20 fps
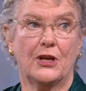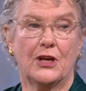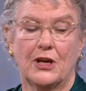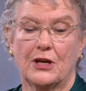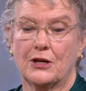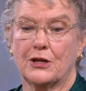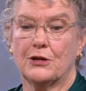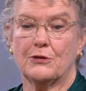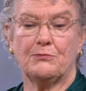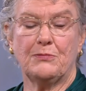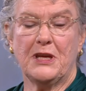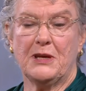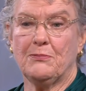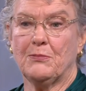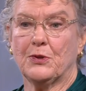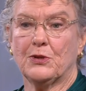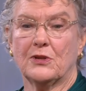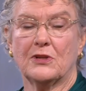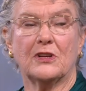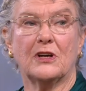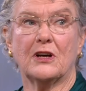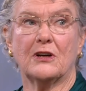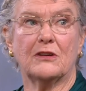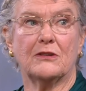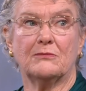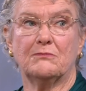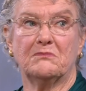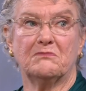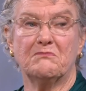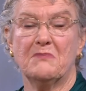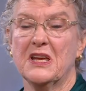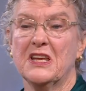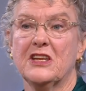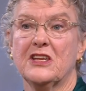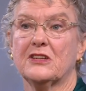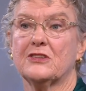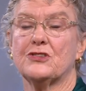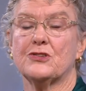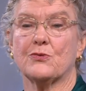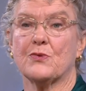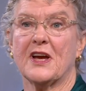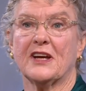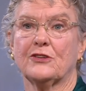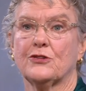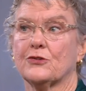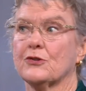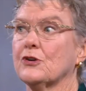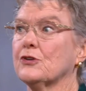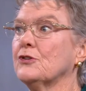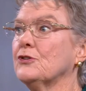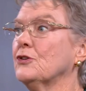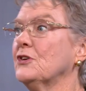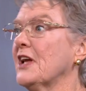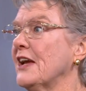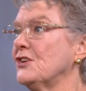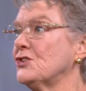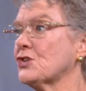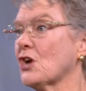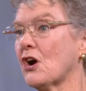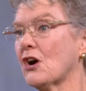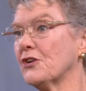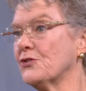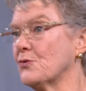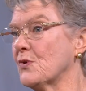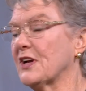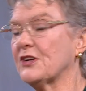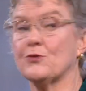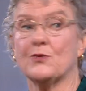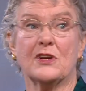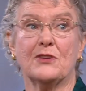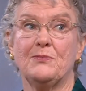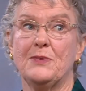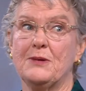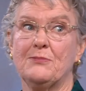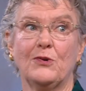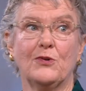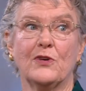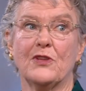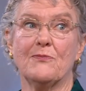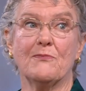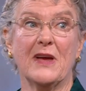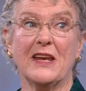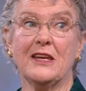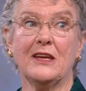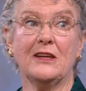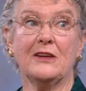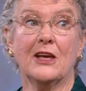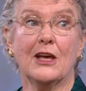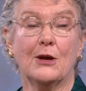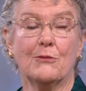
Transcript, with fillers: uh, people, um, media director, HR director. We have people with many